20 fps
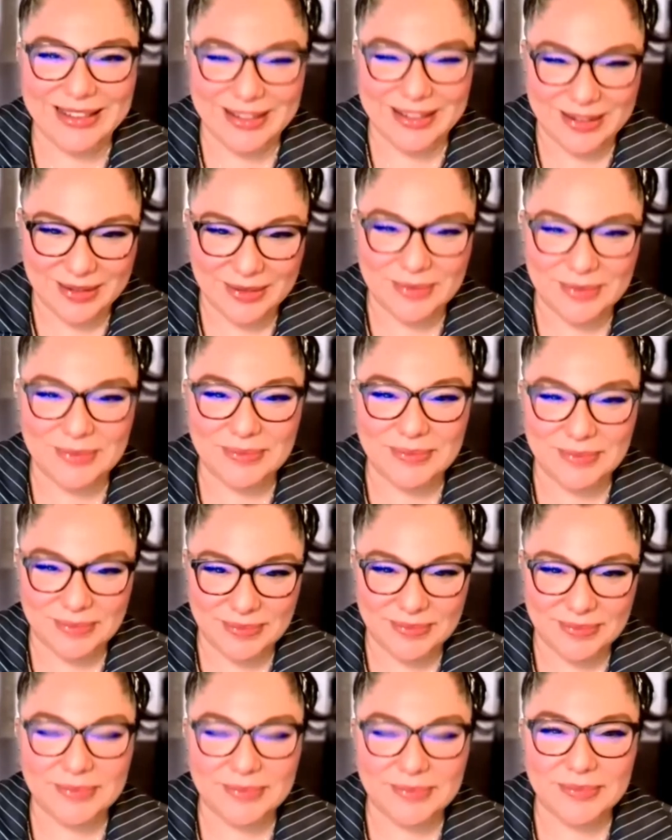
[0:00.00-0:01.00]
the
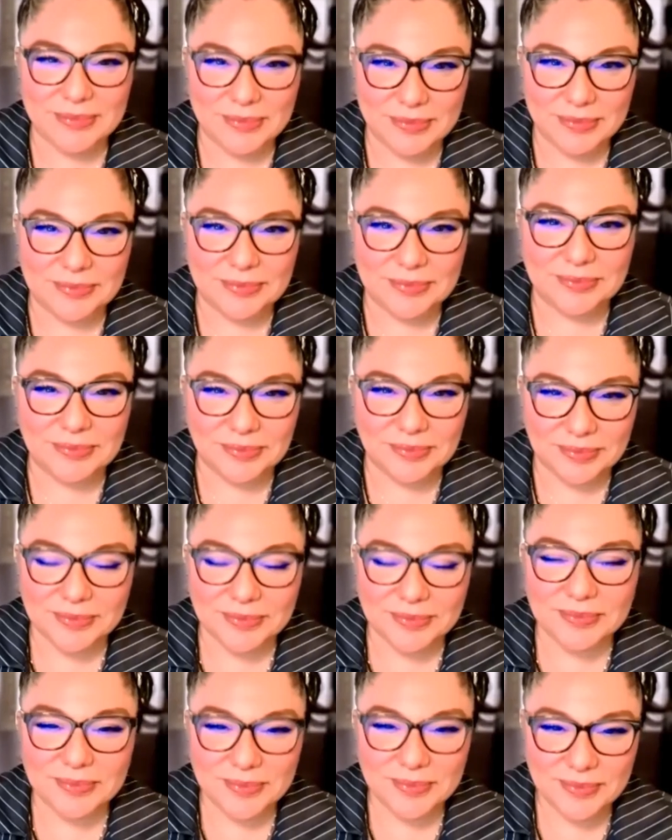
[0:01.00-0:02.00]
optometrist doesn't
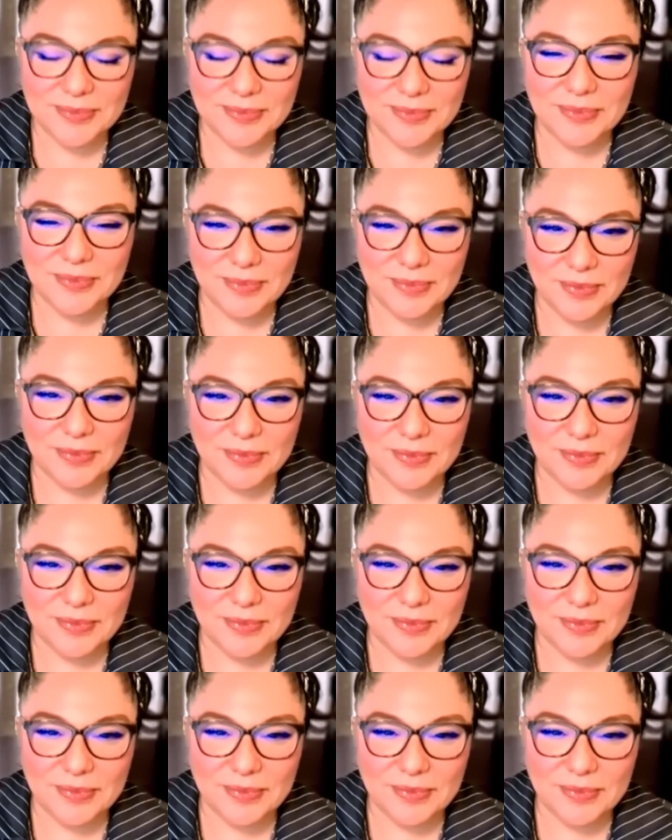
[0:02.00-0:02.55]
understand why they're